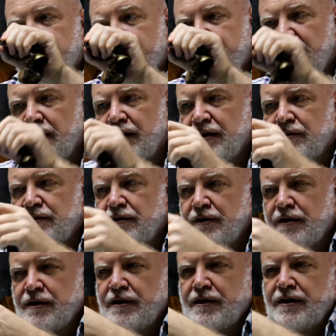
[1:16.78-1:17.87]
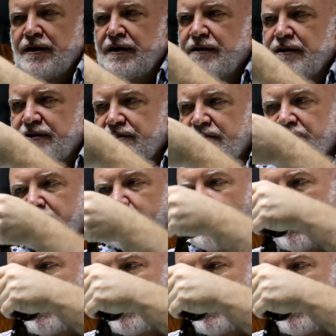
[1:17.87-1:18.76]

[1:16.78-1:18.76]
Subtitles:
of iron, it's actually